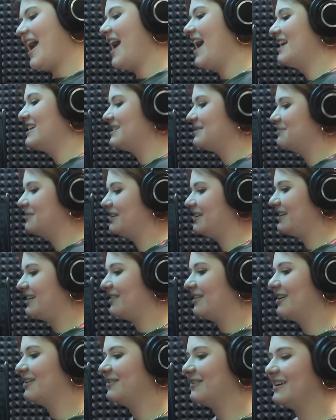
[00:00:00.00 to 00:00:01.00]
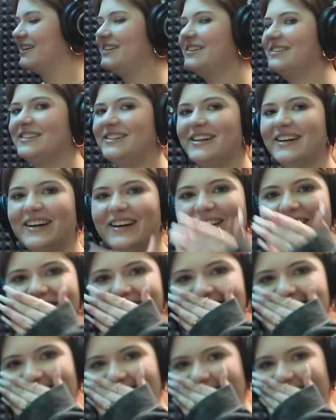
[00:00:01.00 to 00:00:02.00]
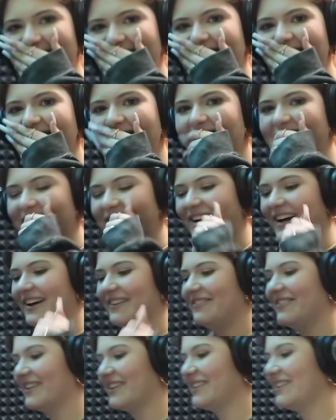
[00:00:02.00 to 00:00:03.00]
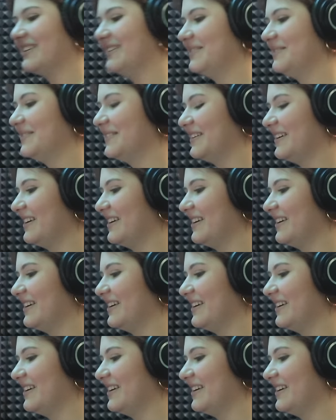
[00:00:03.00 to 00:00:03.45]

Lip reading: As money. Oh wait, shit. Sorry, I fucked up.